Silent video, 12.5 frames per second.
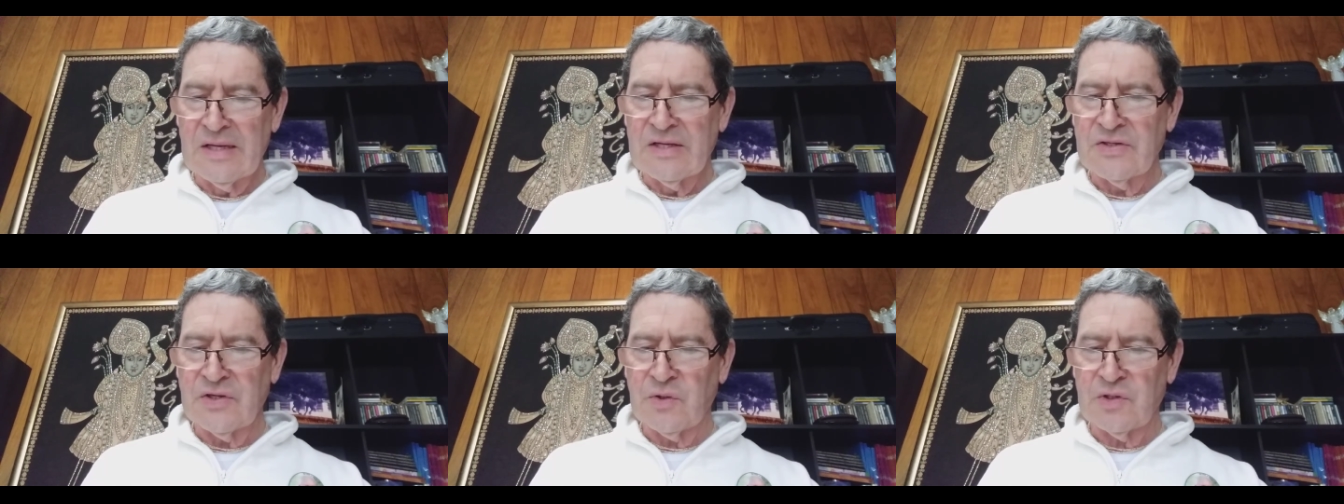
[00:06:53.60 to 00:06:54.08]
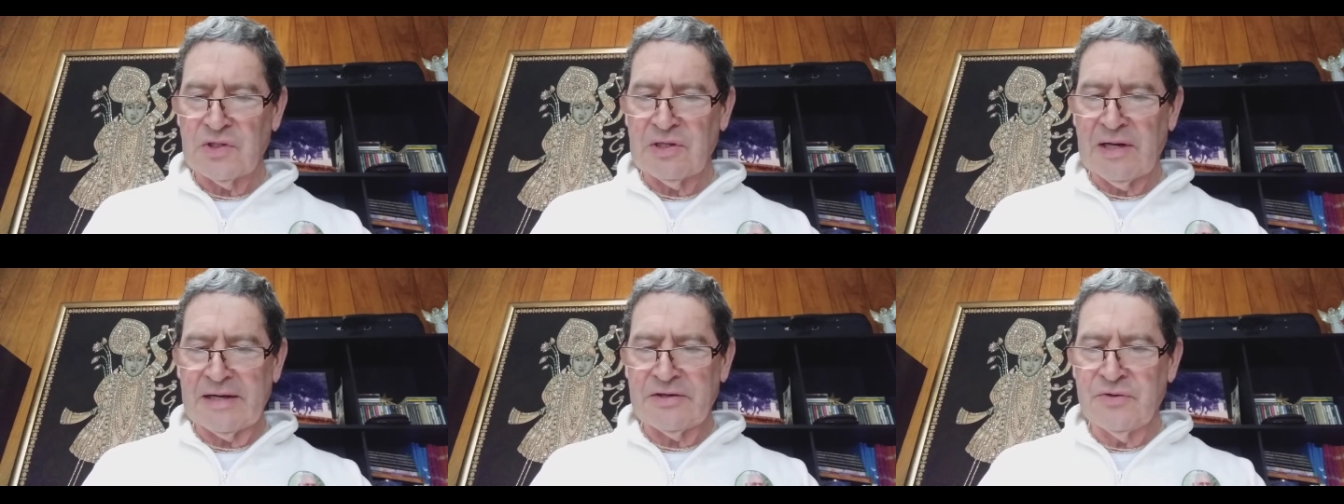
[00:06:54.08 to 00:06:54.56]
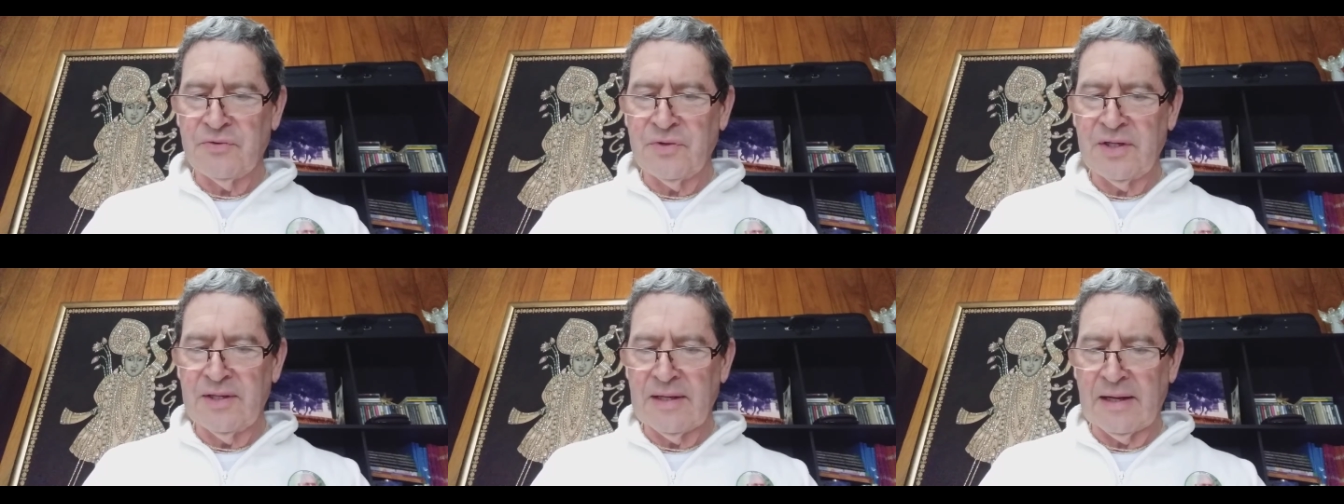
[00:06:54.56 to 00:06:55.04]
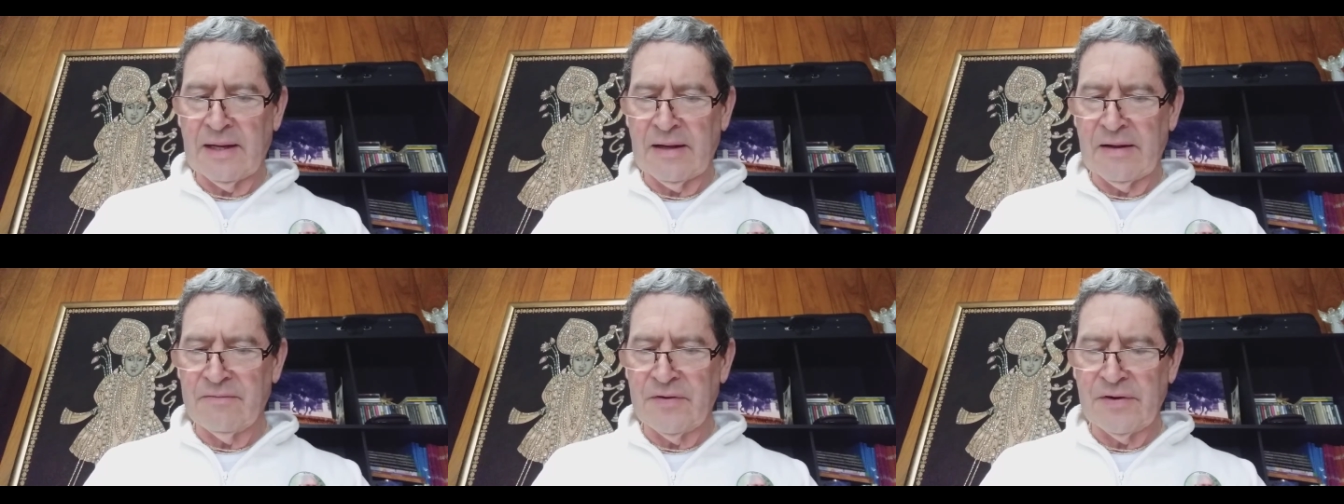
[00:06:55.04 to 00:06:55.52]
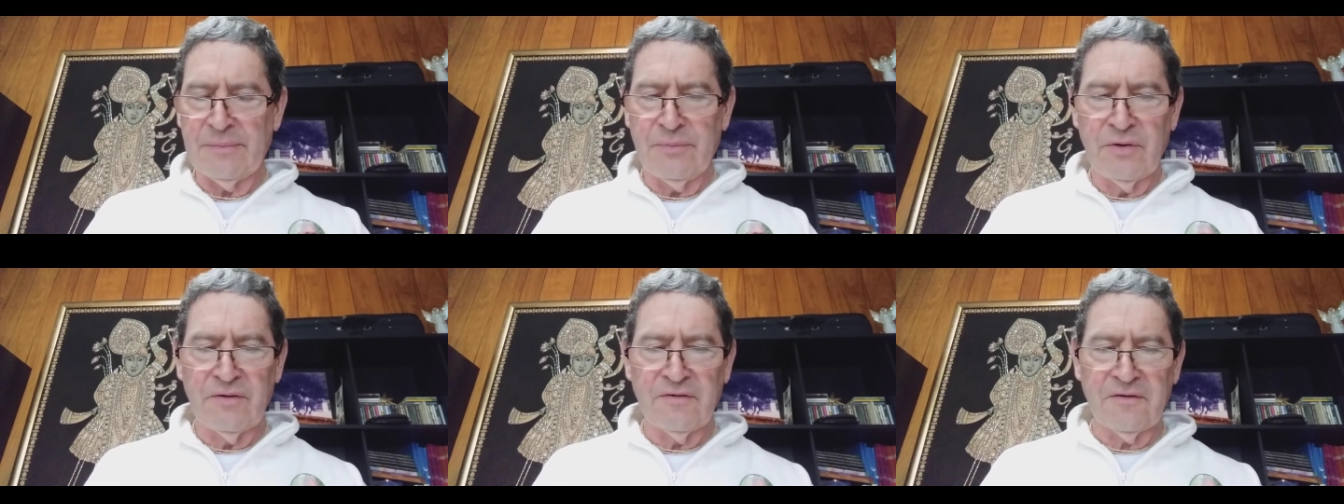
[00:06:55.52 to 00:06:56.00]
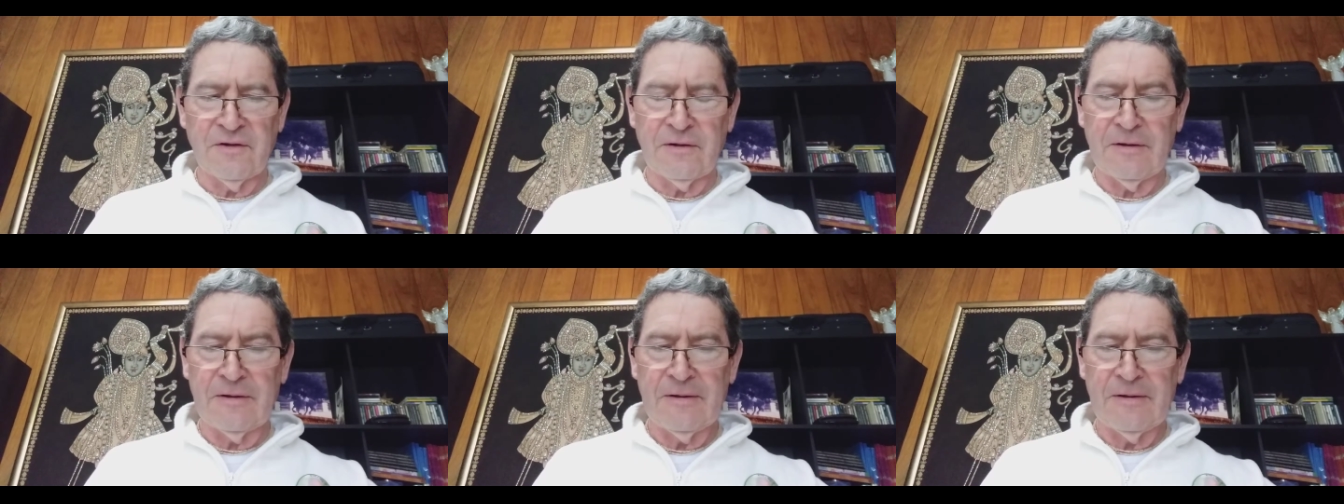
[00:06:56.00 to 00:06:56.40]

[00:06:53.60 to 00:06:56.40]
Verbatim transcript: So I'd also like to read a very beautiful